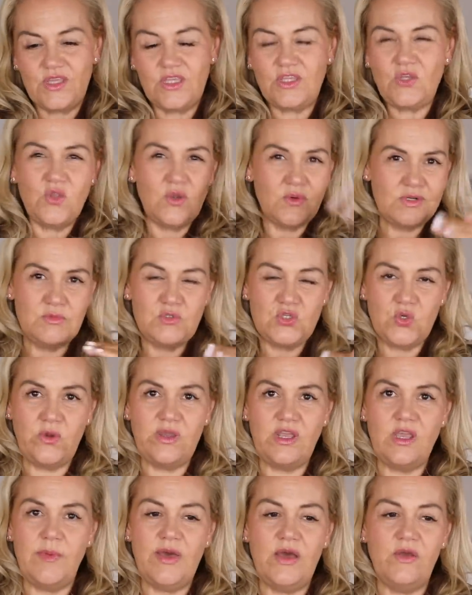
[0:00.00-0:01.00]
You know what I'm
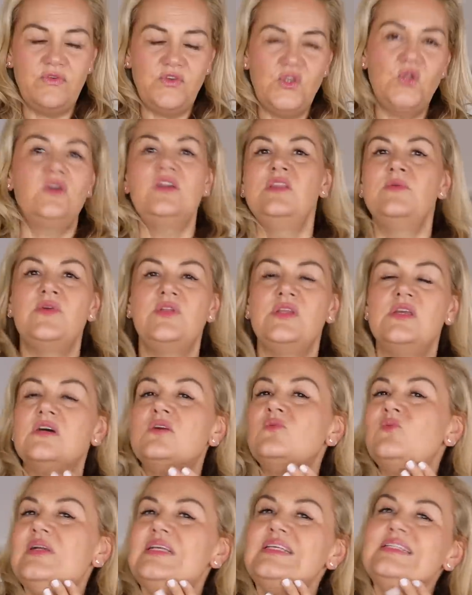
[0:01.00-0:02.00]
talking about. If you look in there and you
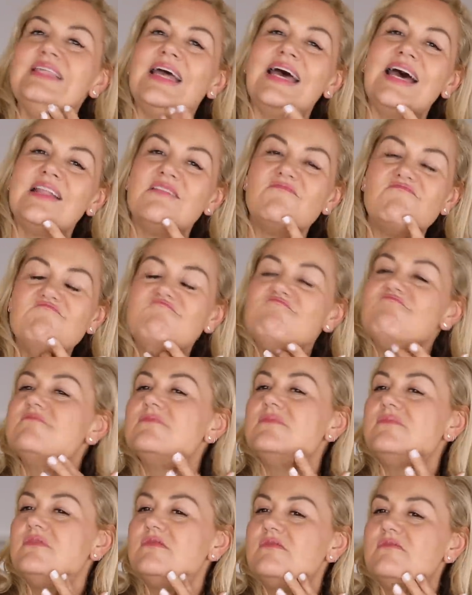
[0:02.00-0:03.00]
go, what is that?
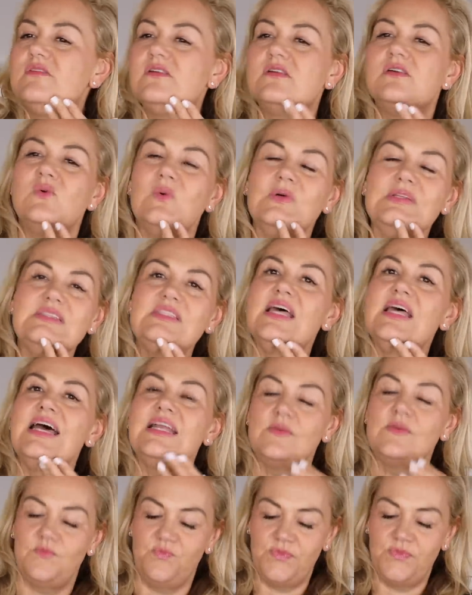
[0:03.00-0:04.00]
Oh, what is that?